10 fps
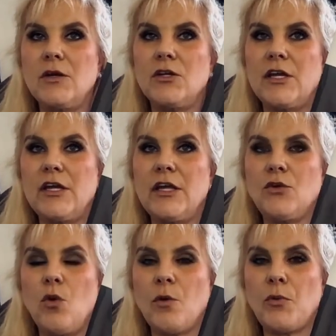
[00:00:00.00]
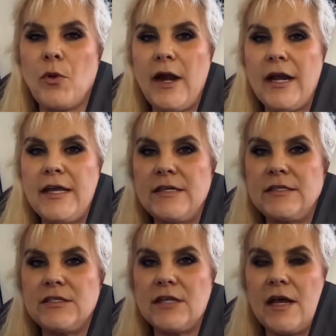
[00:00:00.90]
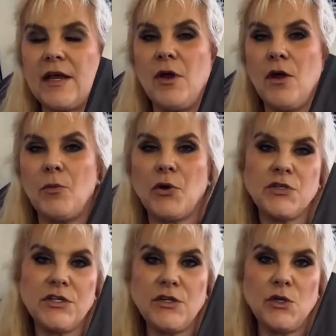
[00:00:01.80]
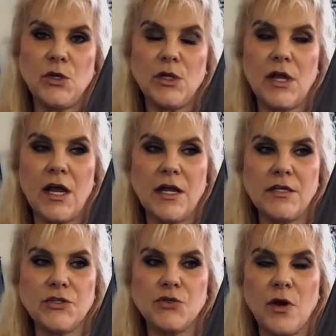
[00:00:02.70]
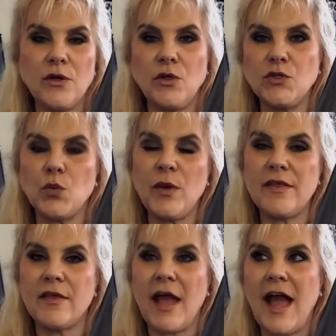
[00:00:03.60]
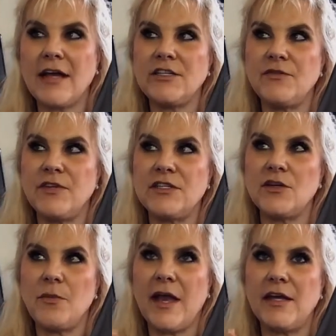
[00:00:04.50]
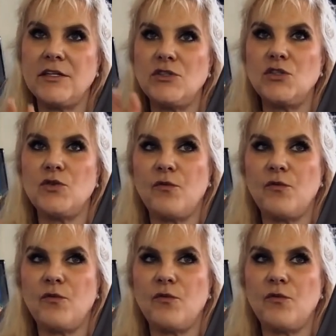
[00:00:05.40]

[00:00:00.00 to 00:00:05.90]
incorporate his personal struggles with activism and